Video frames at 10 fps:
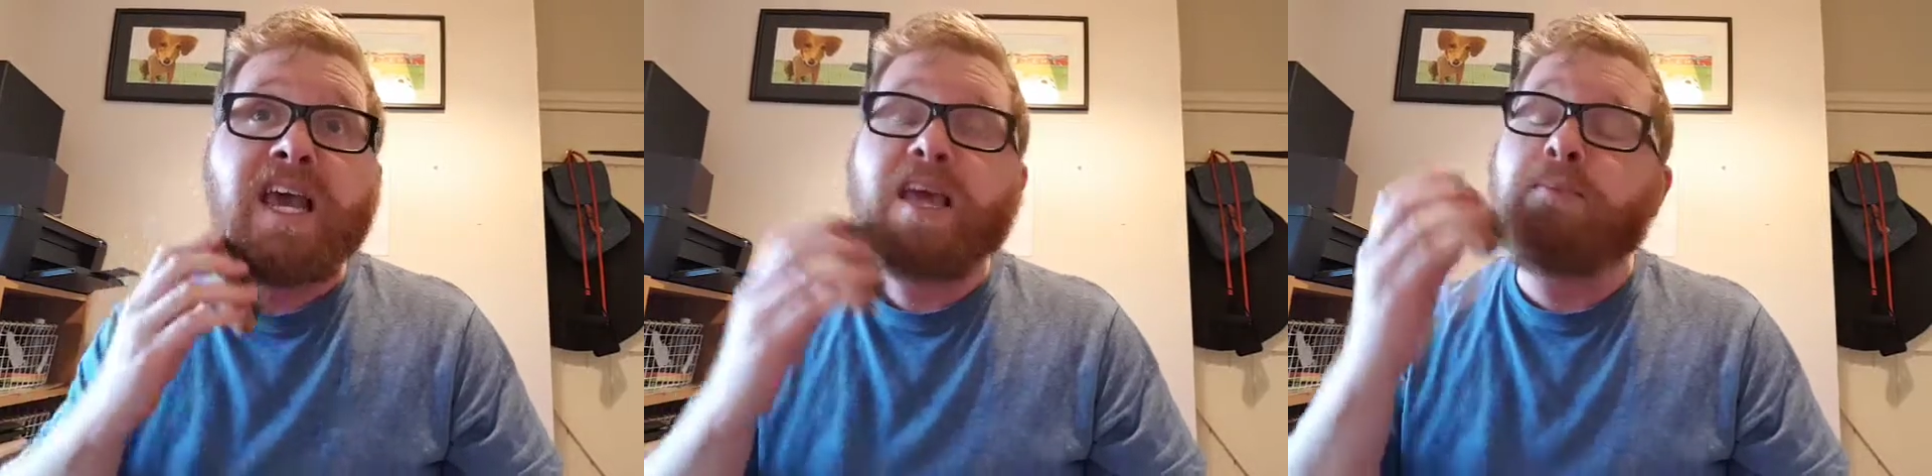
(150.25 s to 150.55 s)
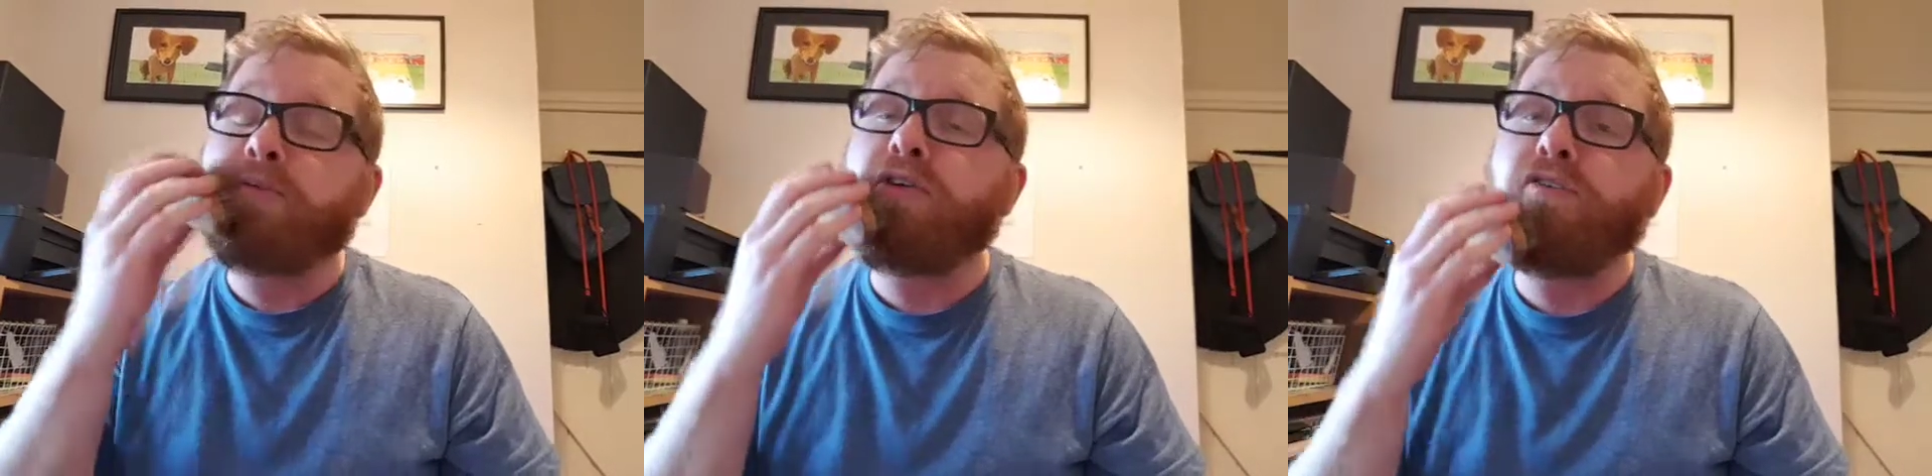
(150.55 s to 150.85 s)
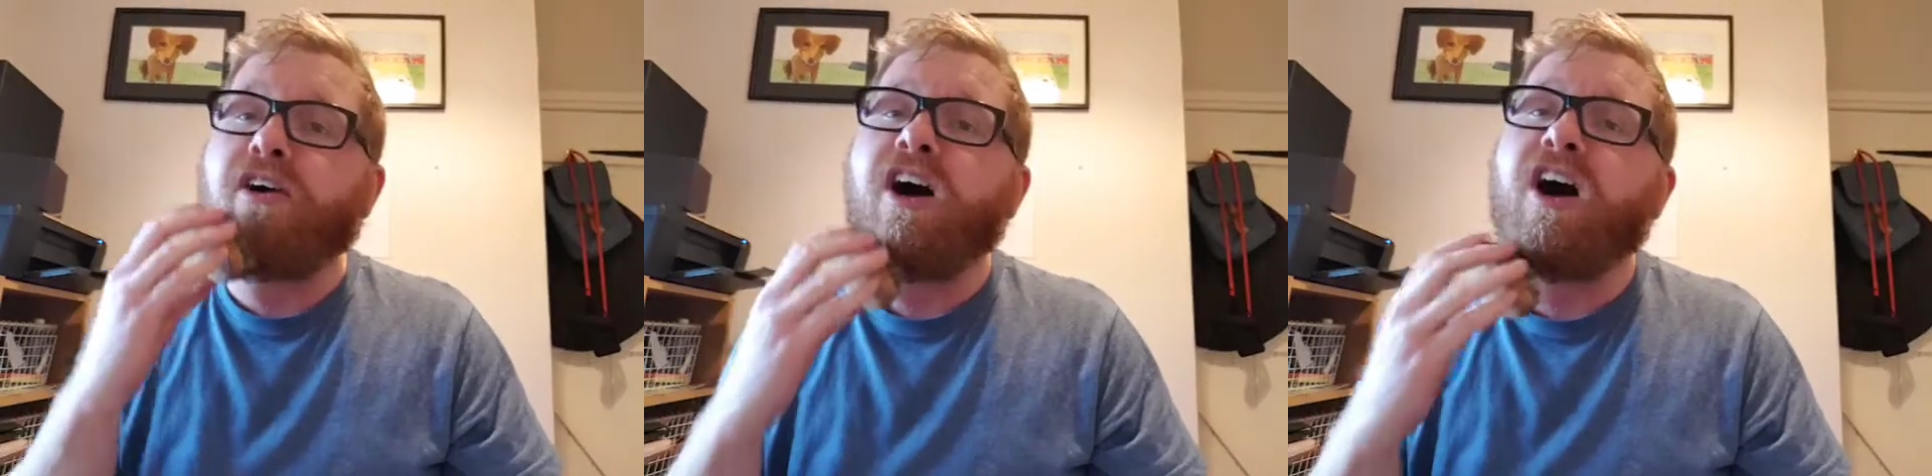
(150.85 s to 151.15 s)
Improve
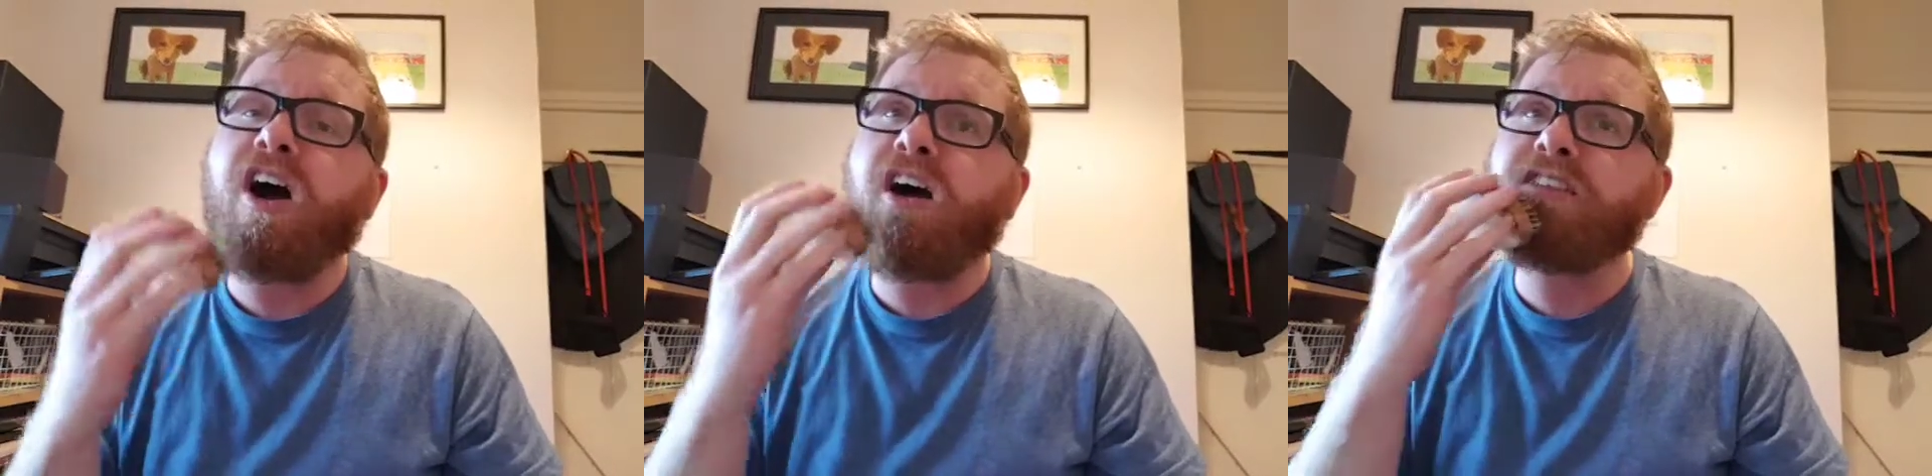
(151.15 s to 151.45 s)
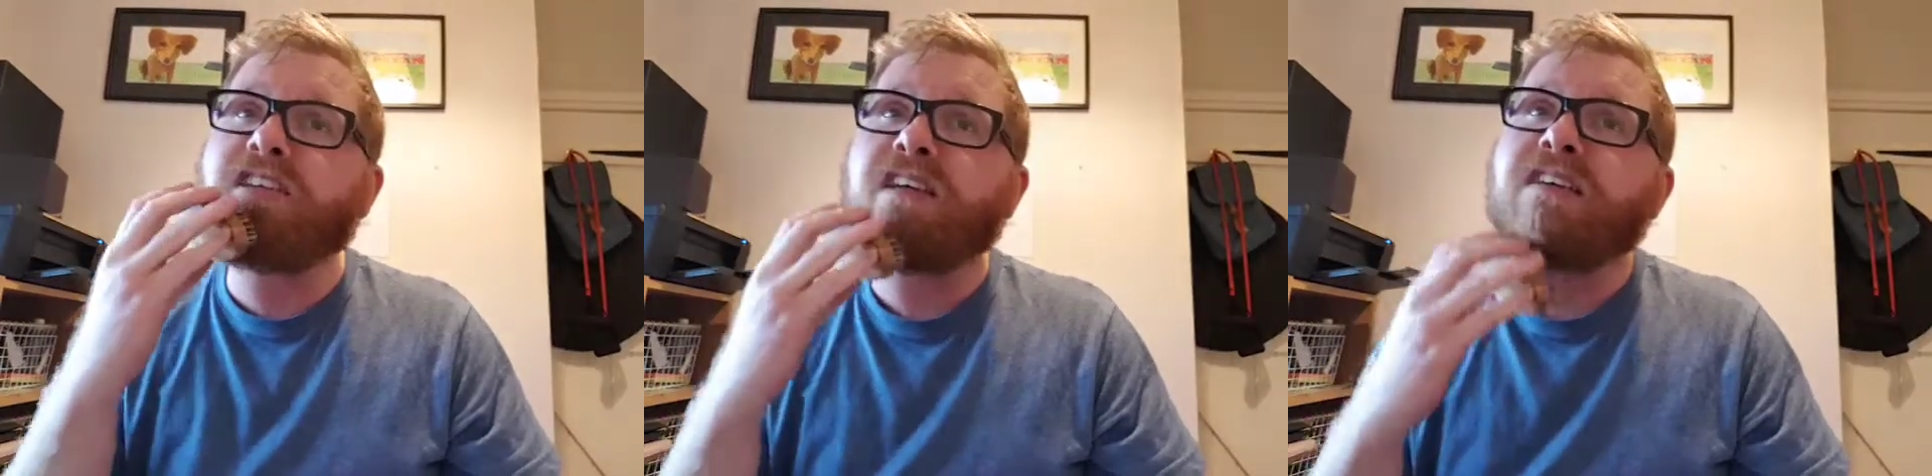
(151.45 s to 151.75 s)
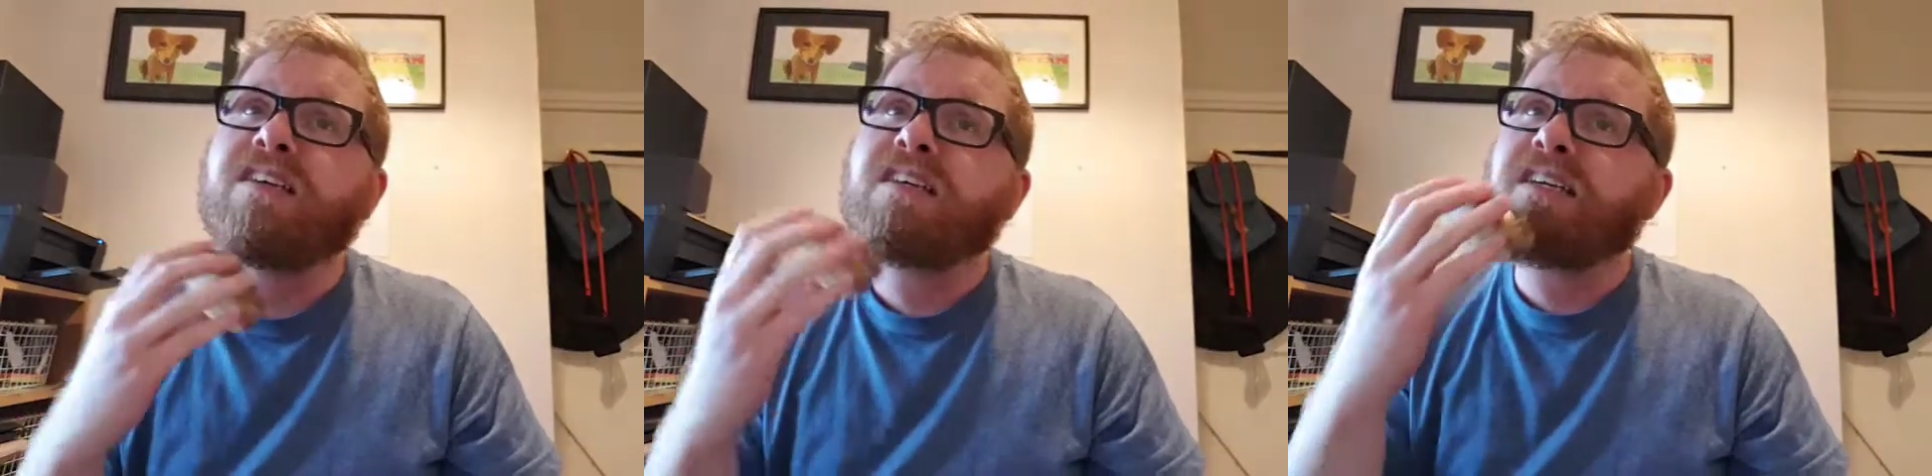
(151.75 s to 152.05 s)
hard
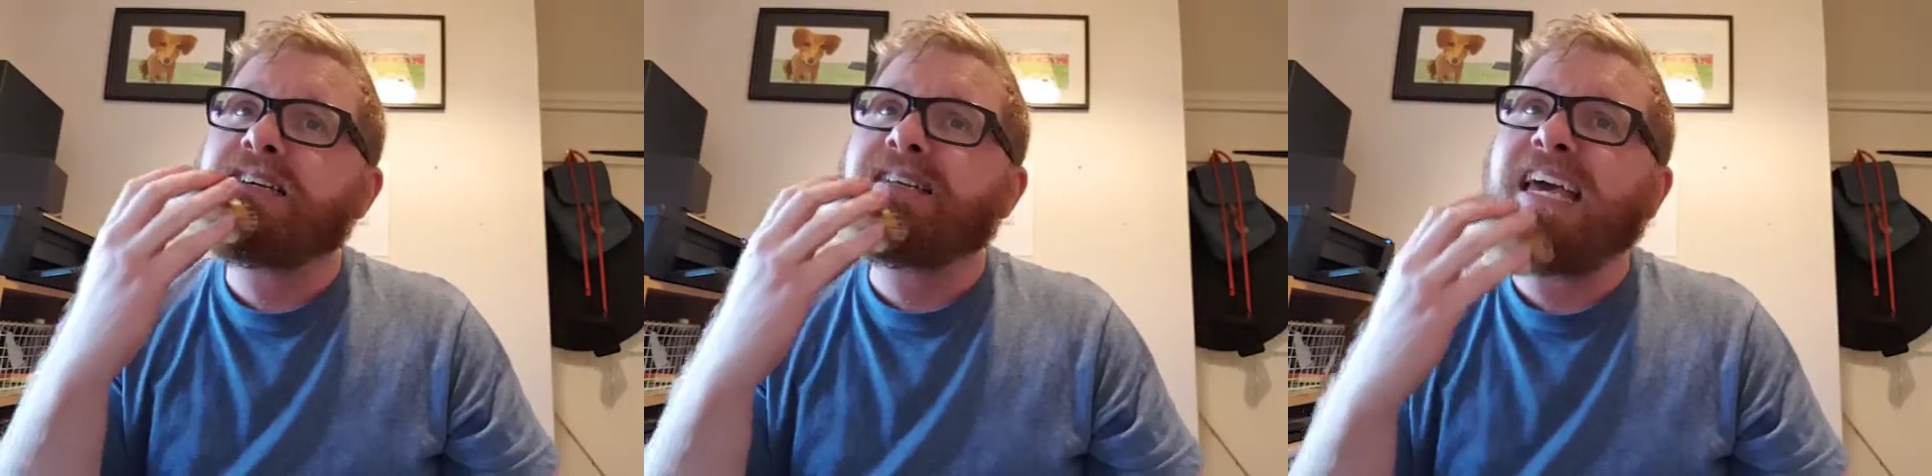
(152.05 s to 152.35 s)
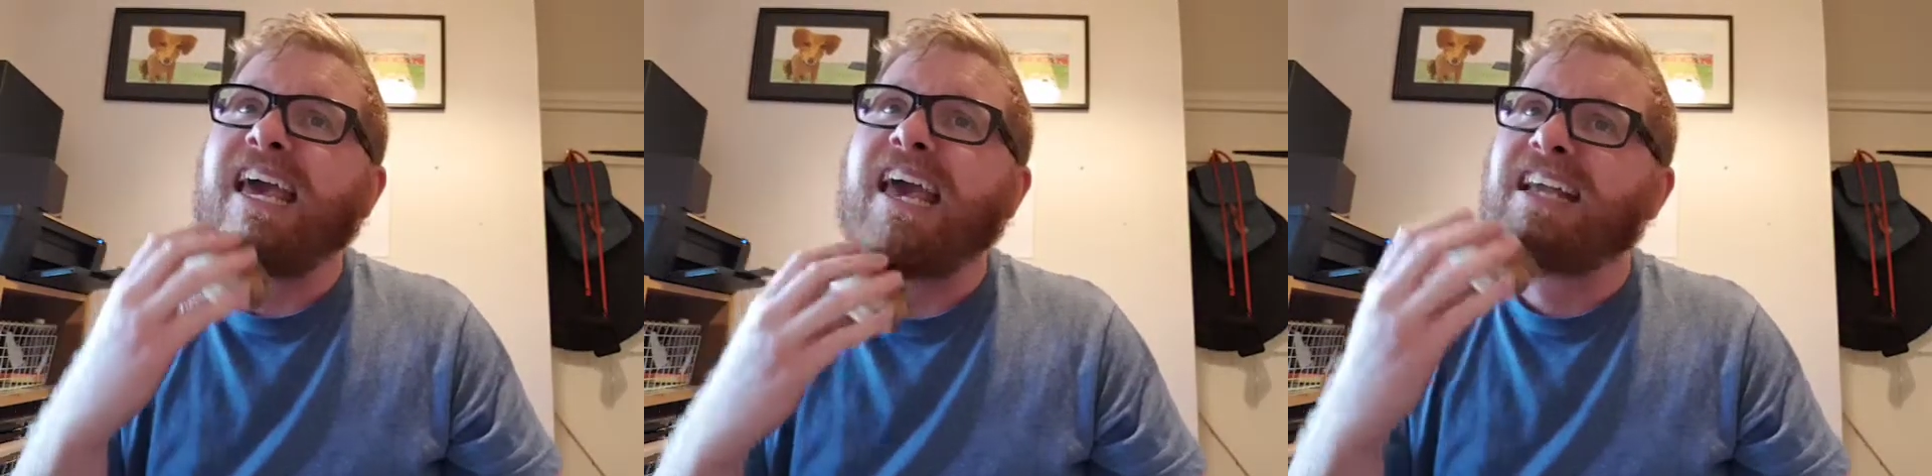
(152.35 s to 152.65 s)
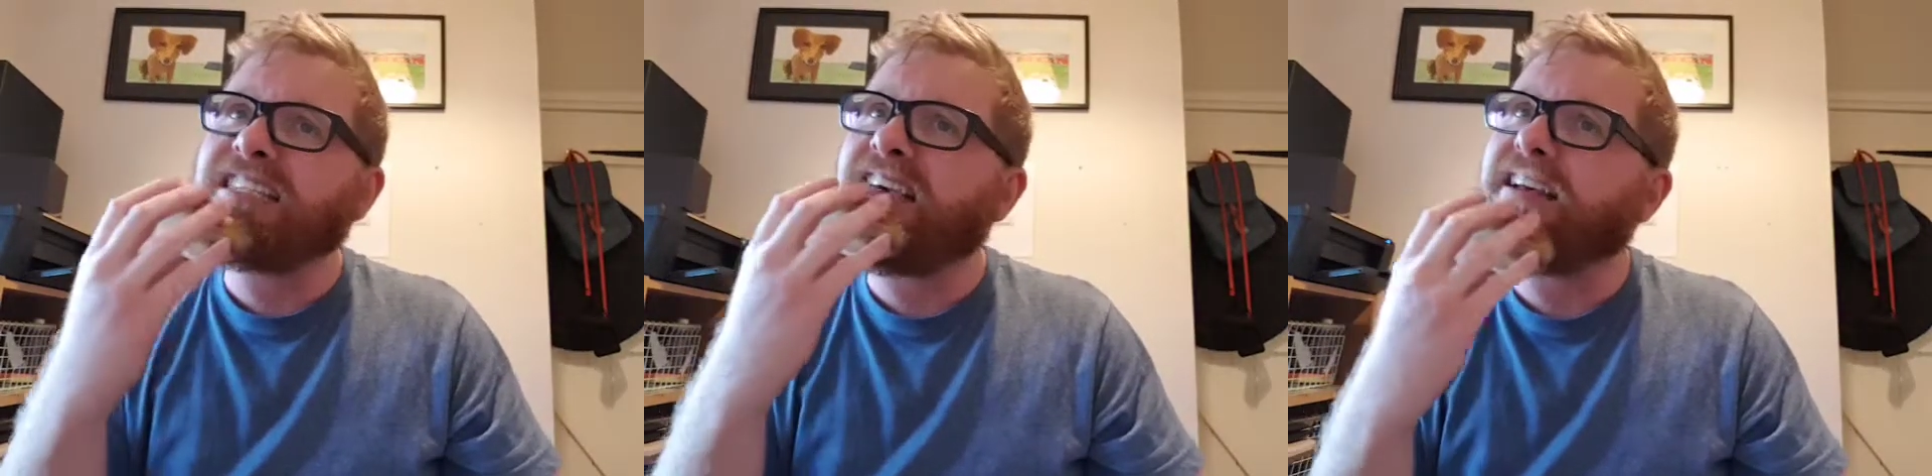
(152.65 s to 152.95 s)
hair
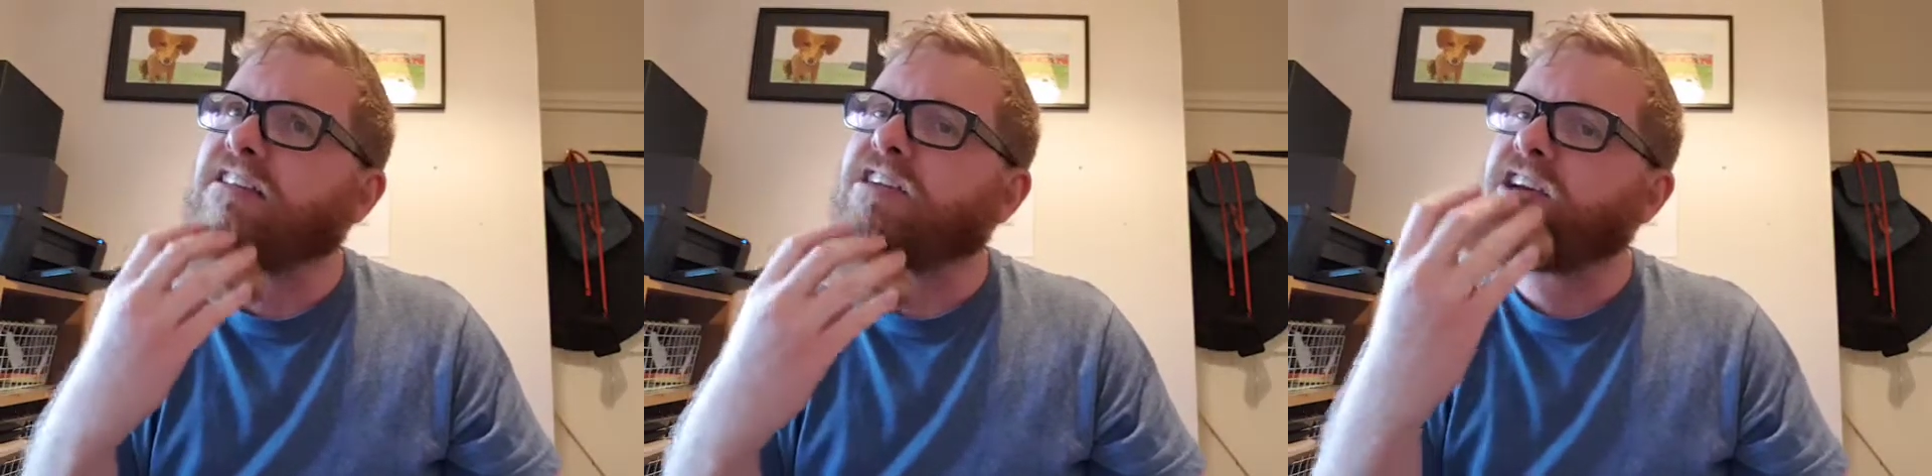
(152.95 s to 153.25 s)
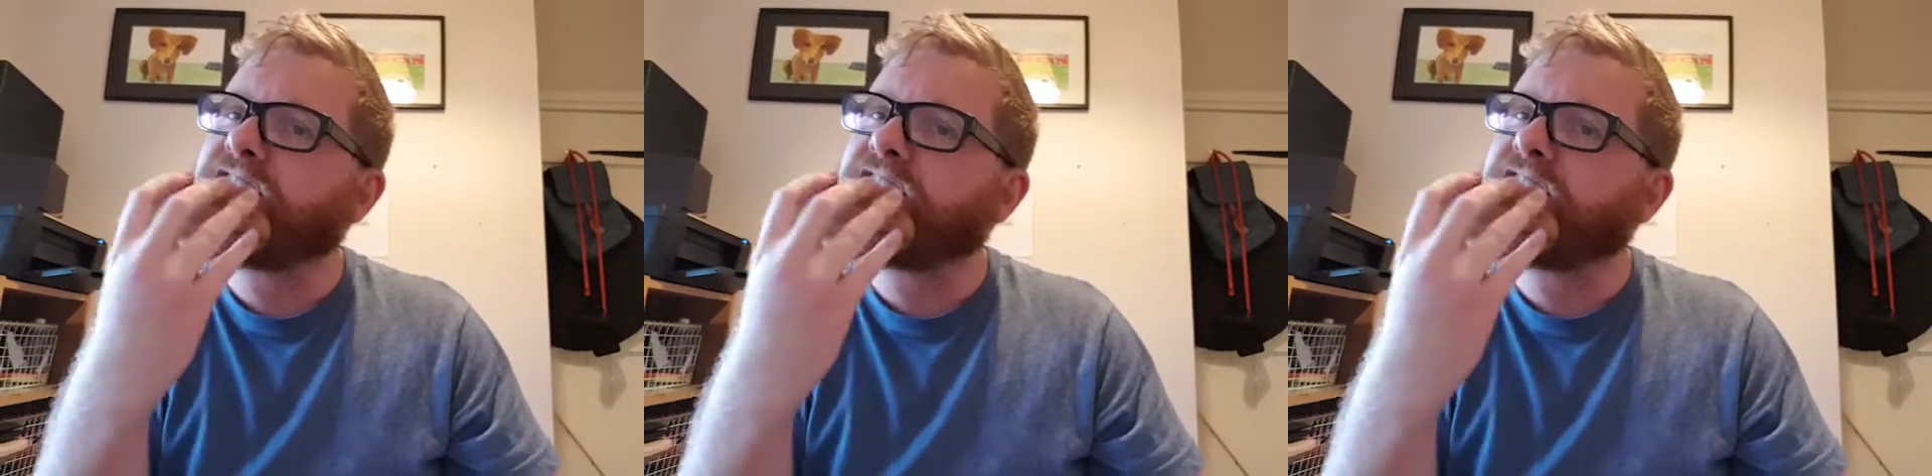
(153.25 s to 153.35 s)
texture,